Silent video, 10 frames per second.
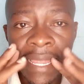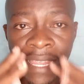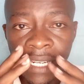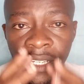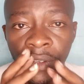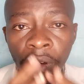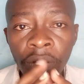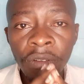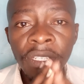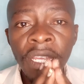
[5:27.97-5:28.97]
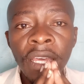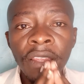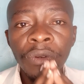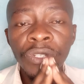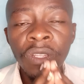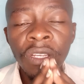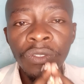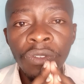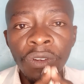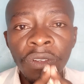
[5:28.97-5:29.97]
That is always the question that
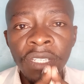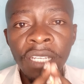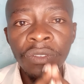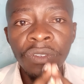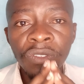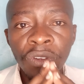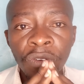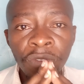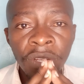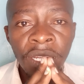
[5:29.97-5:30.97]
you should always ask yourself.